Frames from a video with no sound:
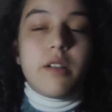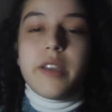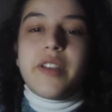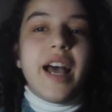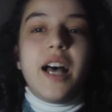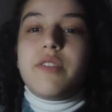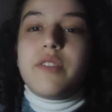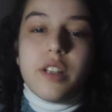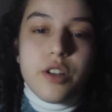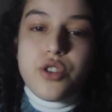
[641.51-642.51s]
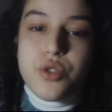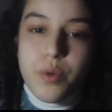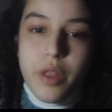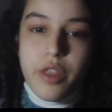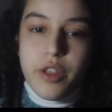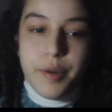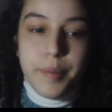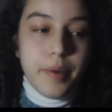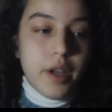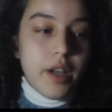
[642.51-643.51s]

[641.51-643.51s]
even have lunch with them,